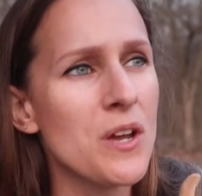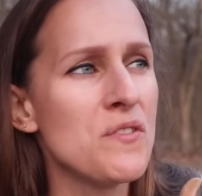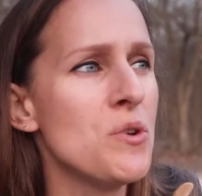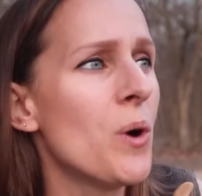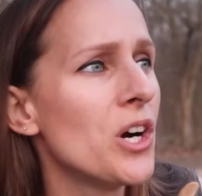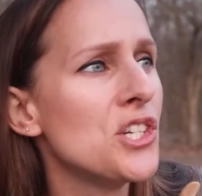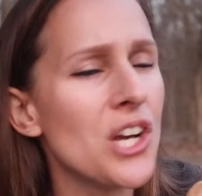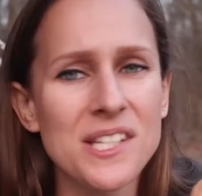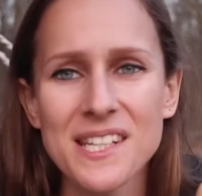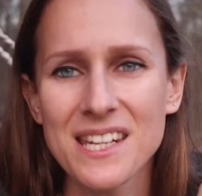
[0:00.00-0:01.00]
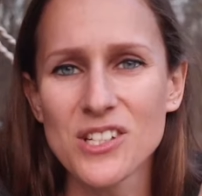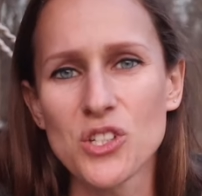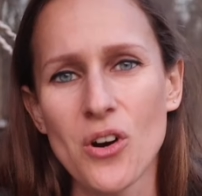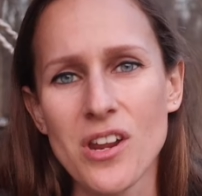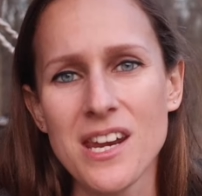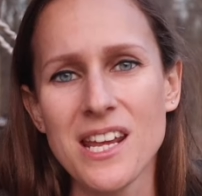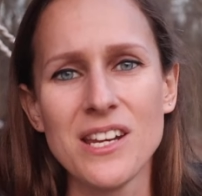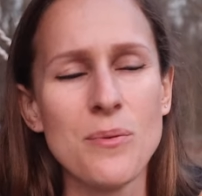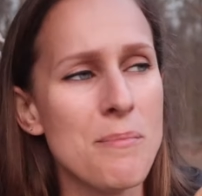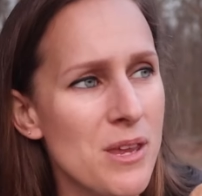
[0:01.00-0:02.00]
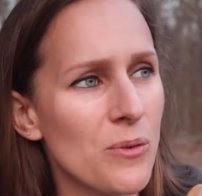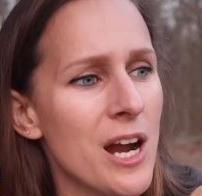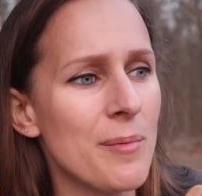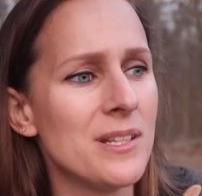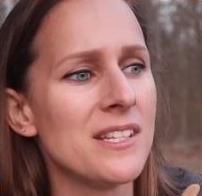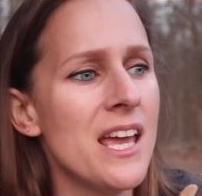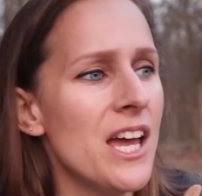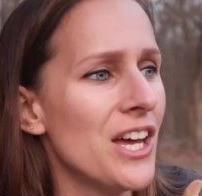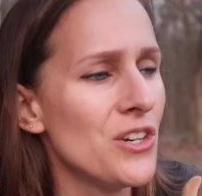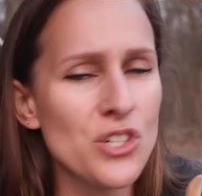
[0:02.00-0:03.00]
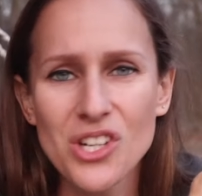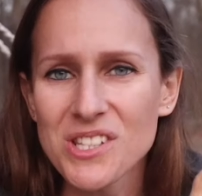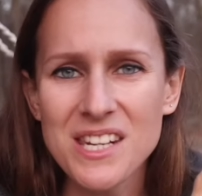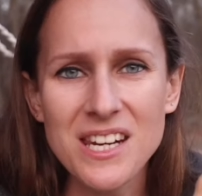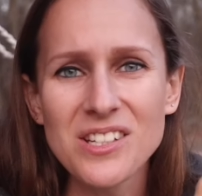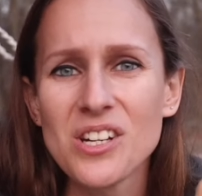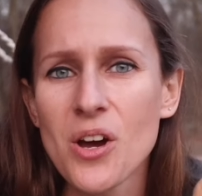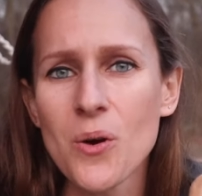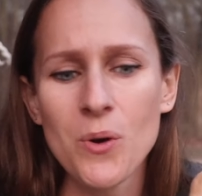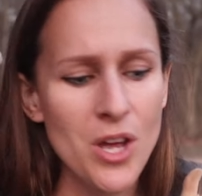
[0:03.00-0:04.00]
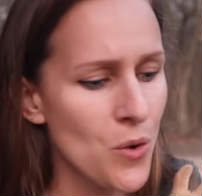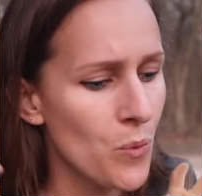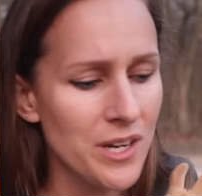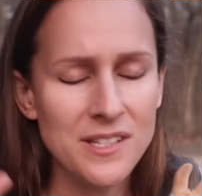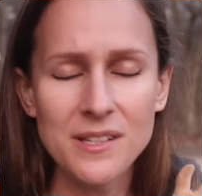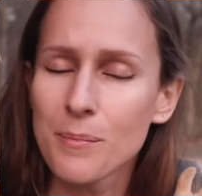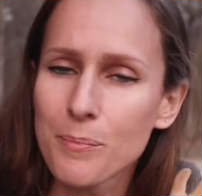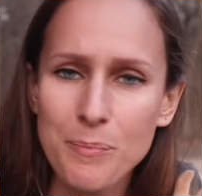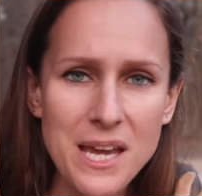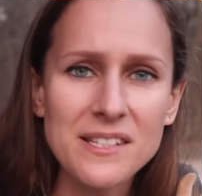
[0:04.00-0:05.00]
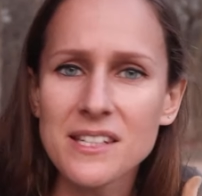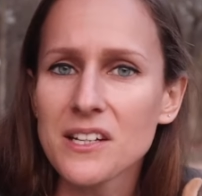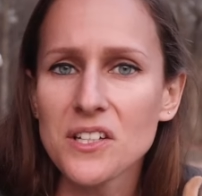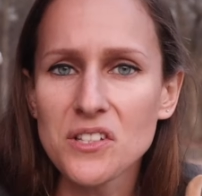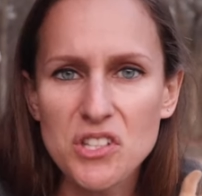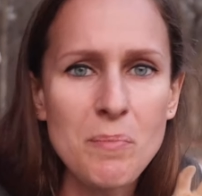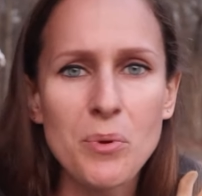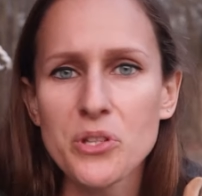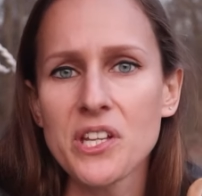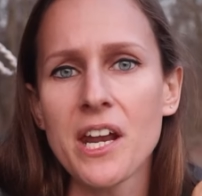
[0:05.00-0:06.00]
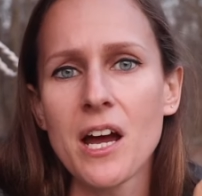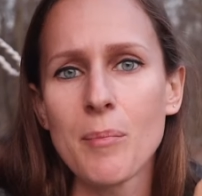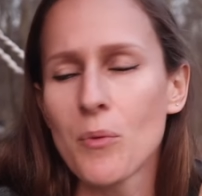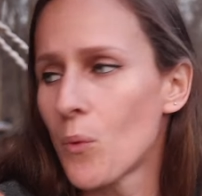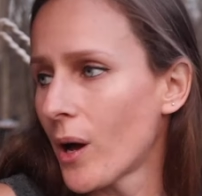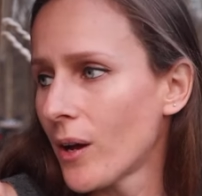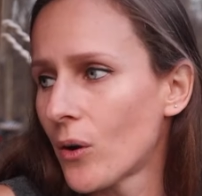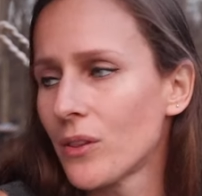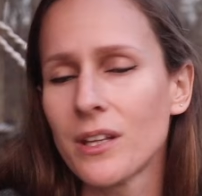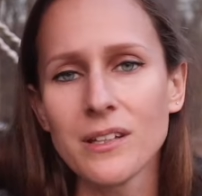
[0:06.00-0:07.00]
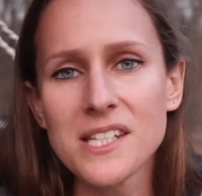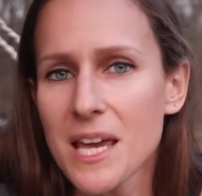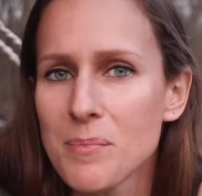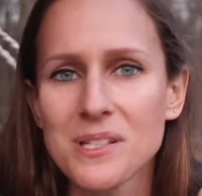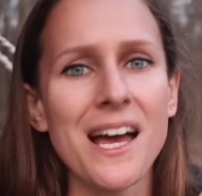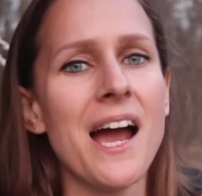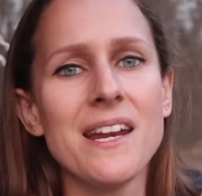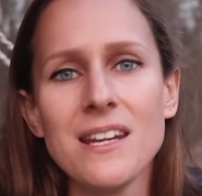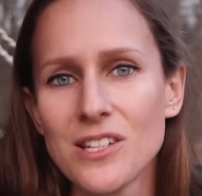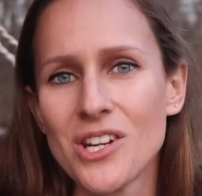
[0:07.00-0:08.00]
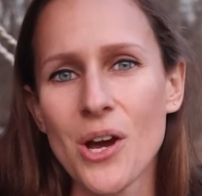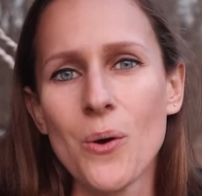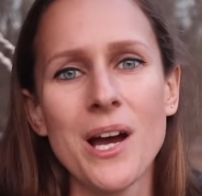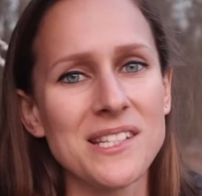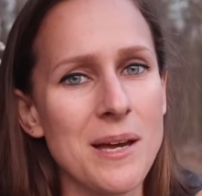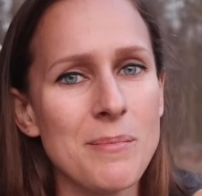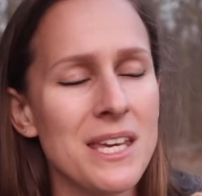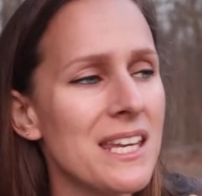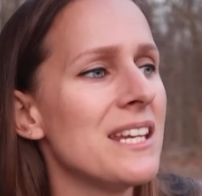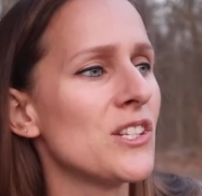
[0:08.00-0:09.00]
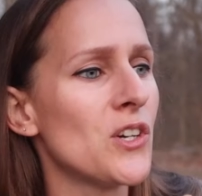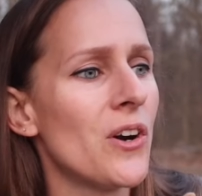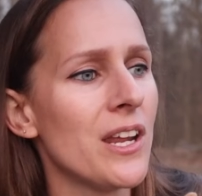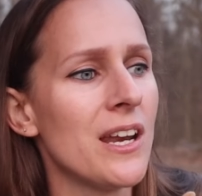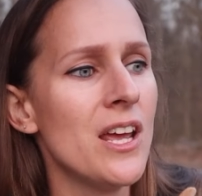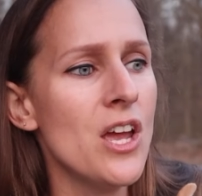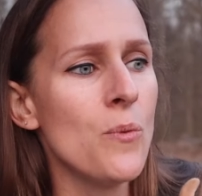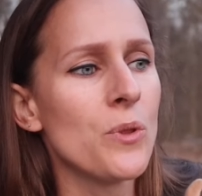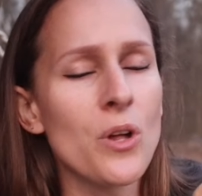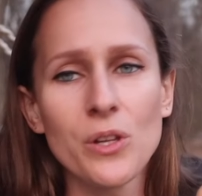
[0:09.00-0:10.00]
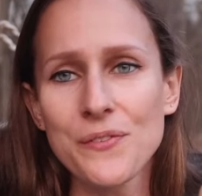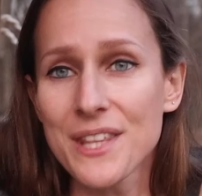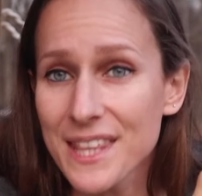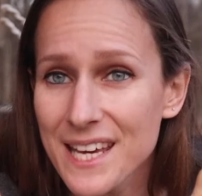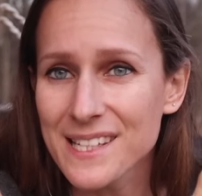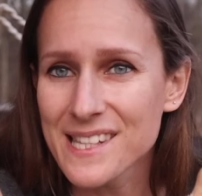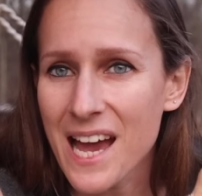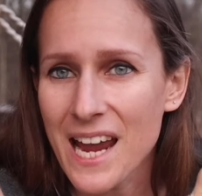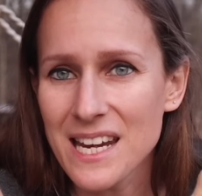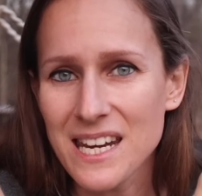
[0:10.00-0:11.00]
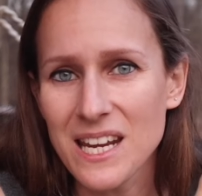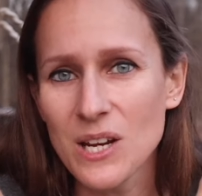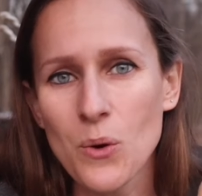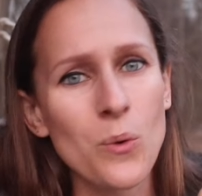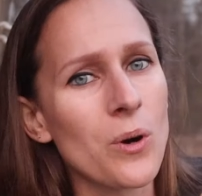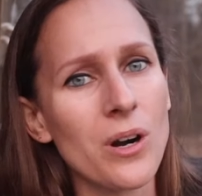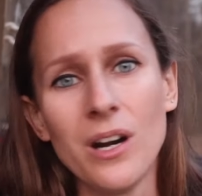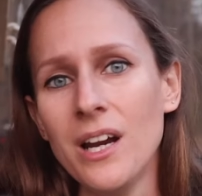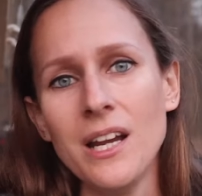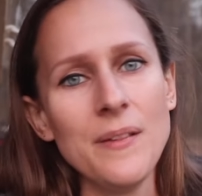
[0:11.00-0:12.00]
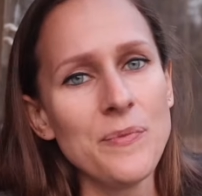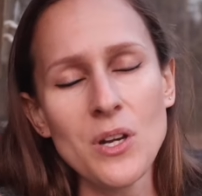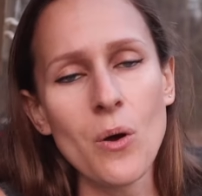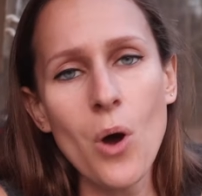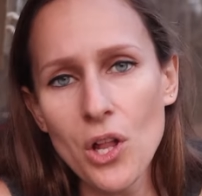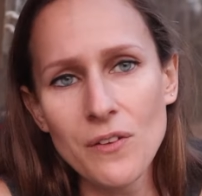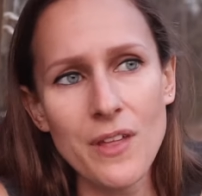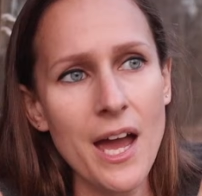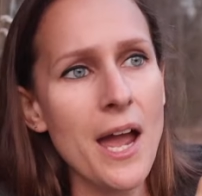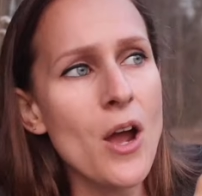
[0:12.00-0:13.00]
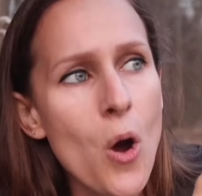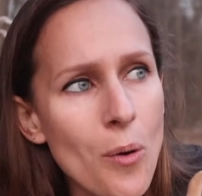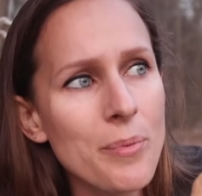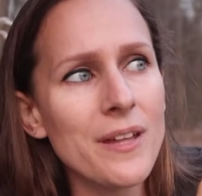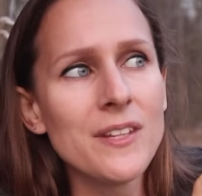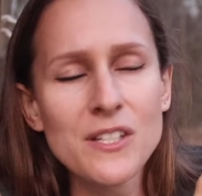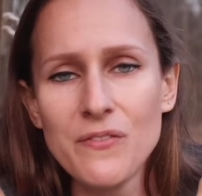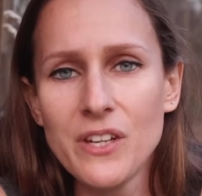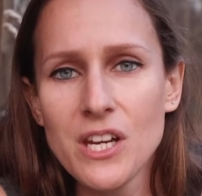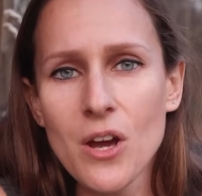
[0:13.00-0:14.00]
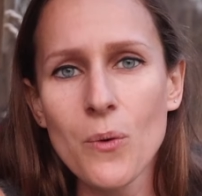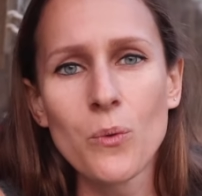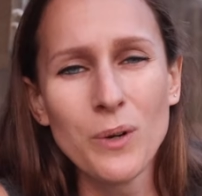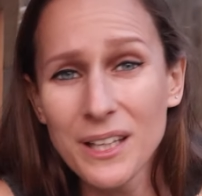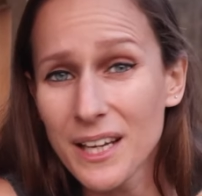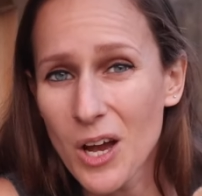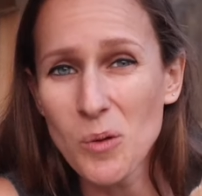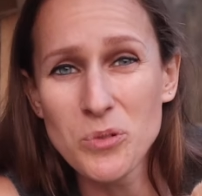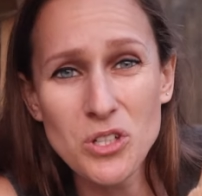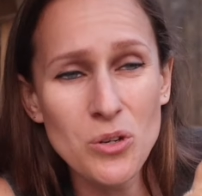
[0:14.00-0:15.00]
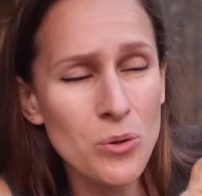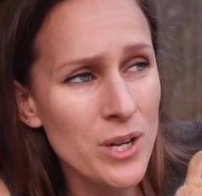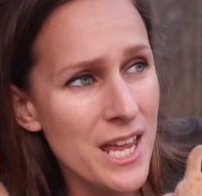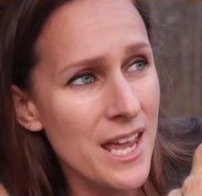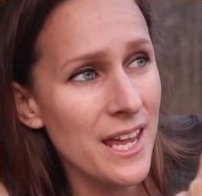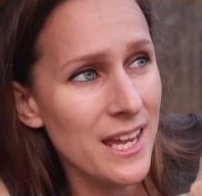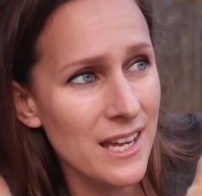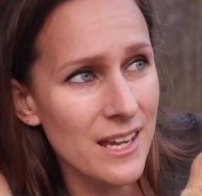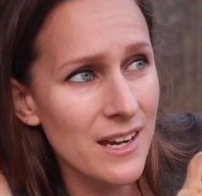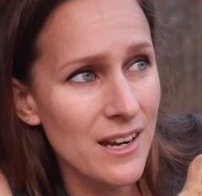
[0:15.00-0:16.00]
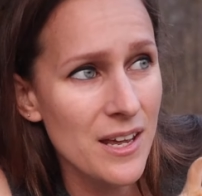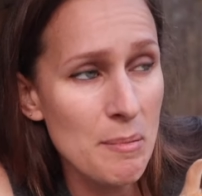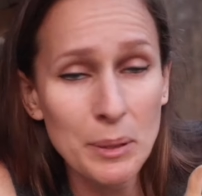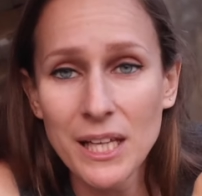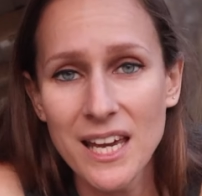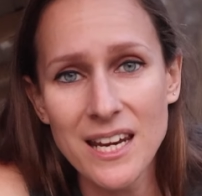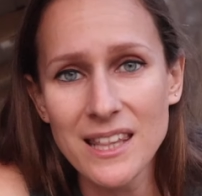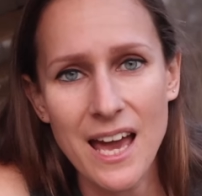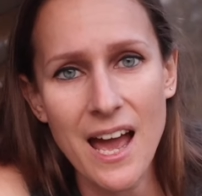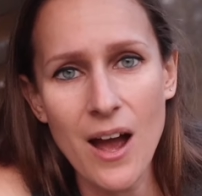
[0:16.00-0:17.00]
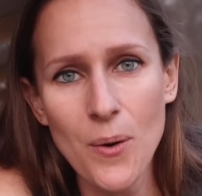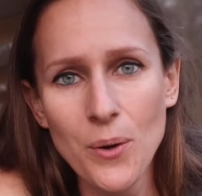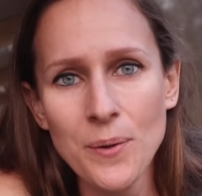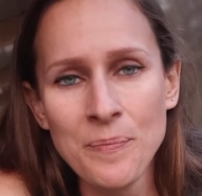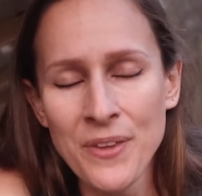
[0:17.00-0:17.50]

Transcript: If you are just getting started in meat rabbits and you're just needing to know what is the basic, simple setup, what are the tips that I need to know as I'm getting started with all of the things that I need or you know, all of that. I hope that this video really helped you in planning that out.